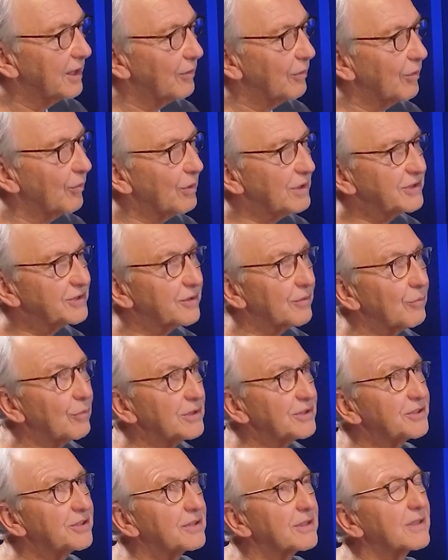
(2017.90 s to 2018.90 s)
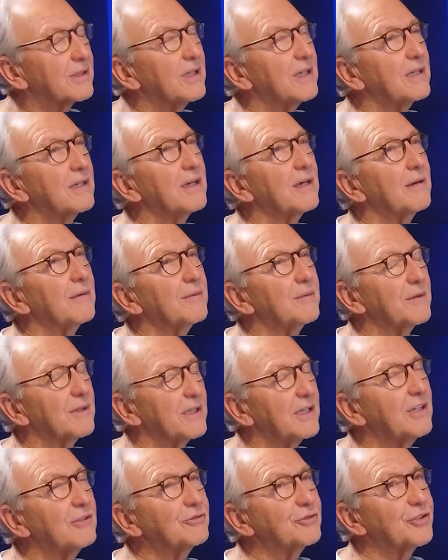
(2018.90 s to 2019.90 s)

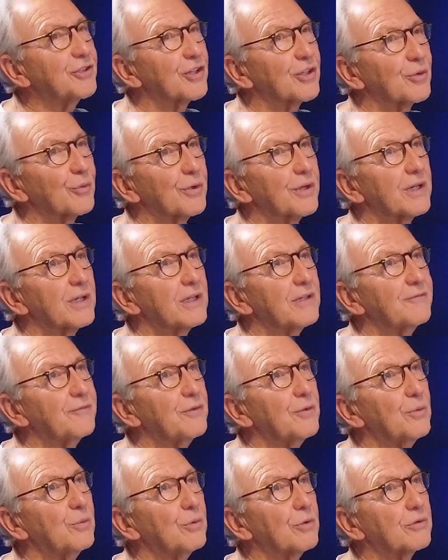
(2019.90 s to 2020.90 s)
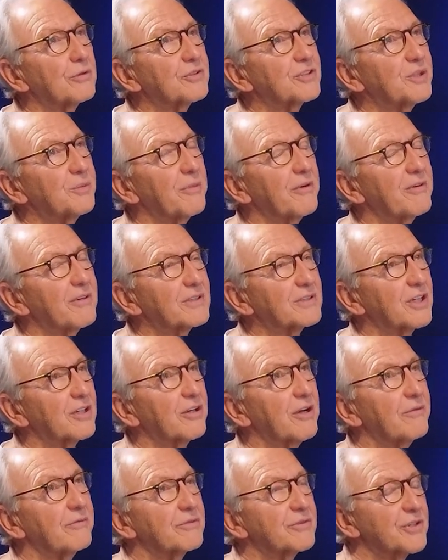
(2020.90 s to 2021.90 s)
Here's another way. If you were to summarize our
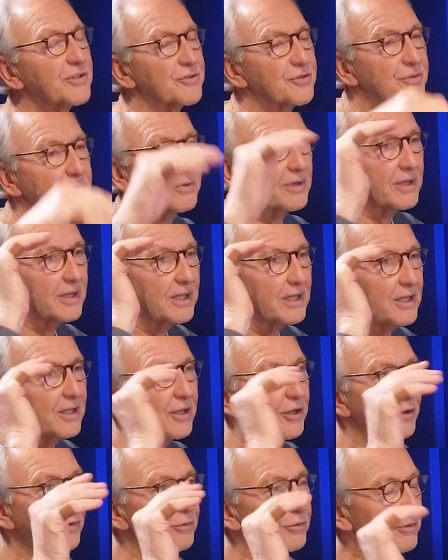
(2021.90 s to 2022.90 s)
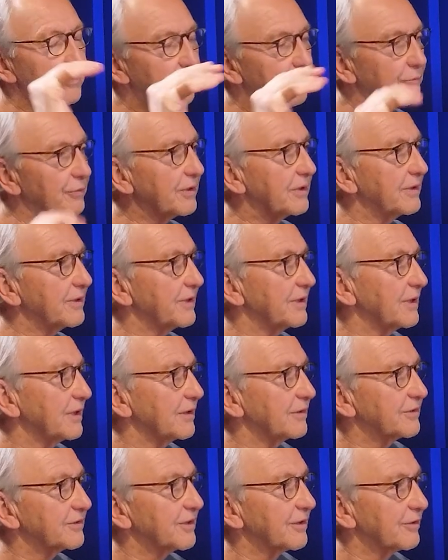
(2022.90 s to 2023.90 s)
conversation, here are three
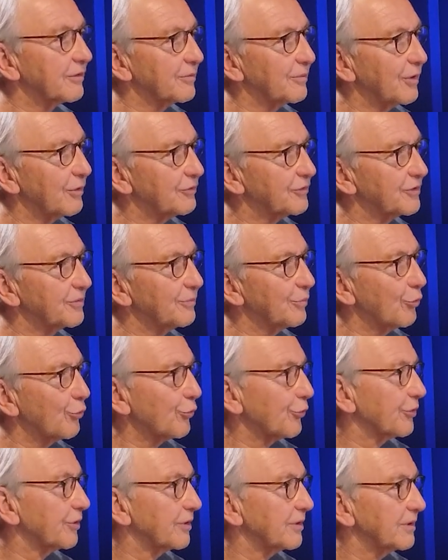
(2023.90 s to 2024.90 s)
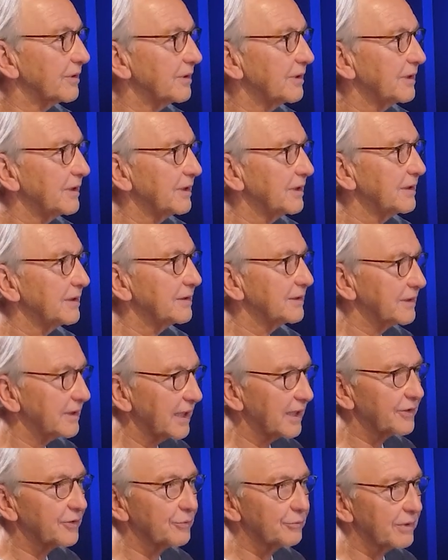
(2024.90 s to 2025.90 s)
things that are most important that
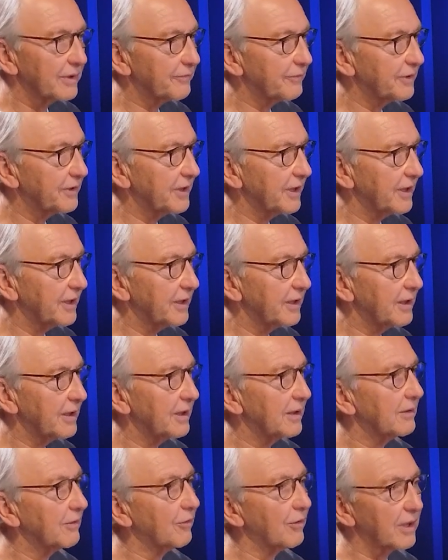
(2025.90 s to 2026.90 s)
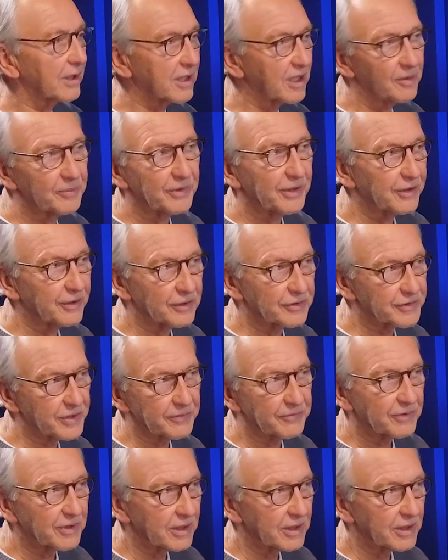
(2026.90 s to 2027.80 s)
I do every day or our company does every